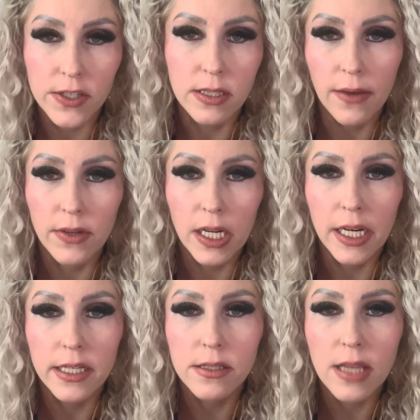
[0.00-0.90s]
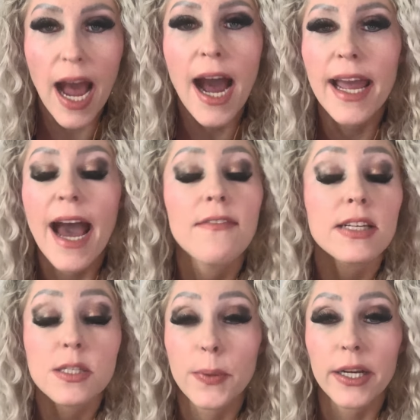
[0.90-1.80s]
7 years. I have
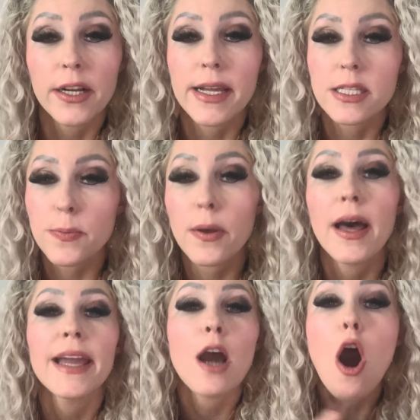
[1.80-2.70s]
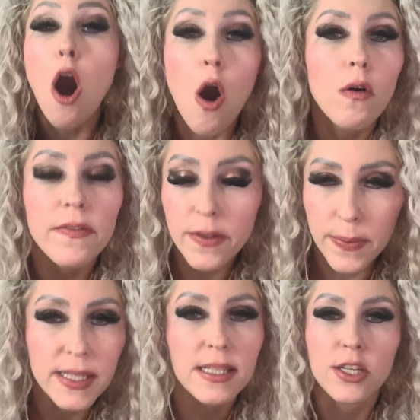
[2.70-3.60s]
experience playing all of the
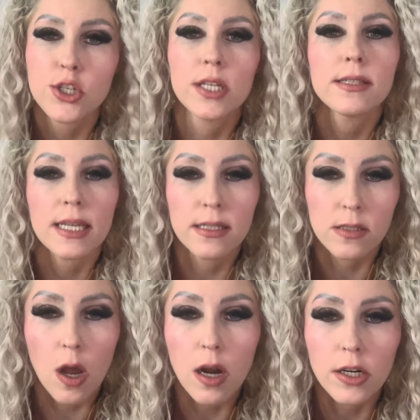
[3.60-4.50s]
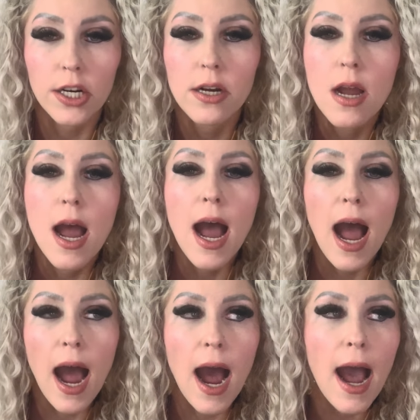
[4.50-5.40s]
positions in soccer.
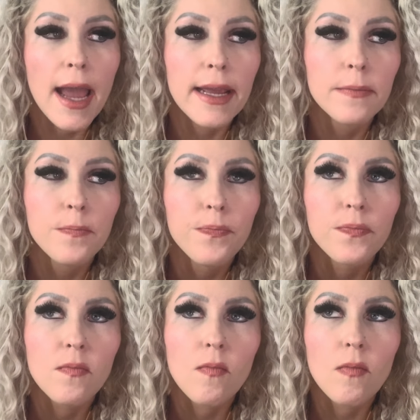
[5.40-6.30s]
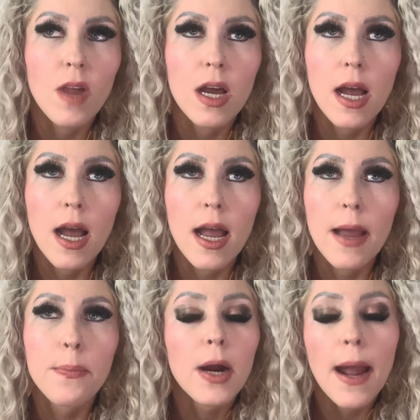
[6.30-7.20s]
I
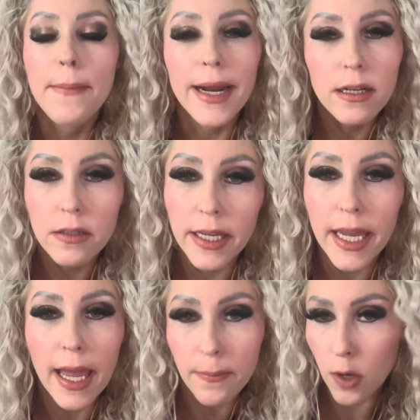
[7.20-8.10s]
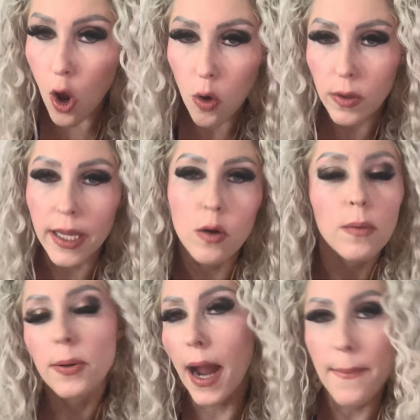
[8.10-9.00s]
primarily am goalie,
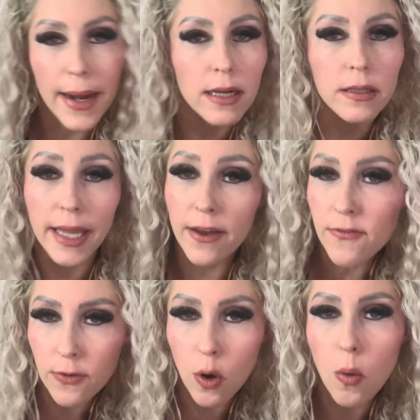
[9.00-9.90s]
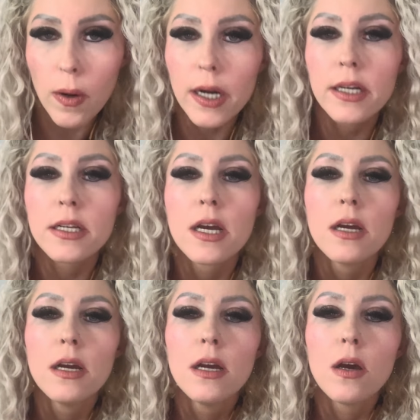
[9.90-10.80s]
or primarily am forward,
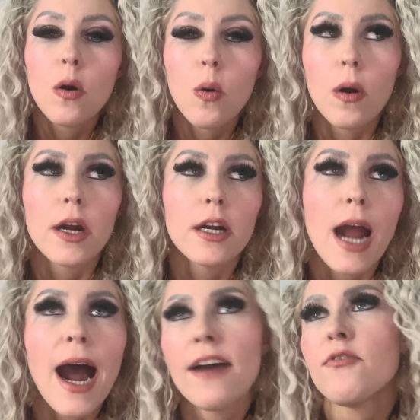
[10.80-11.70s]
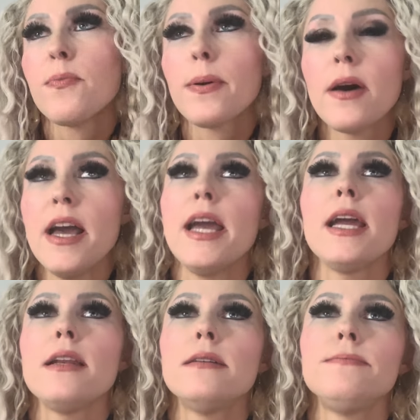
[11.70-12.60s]
or I've played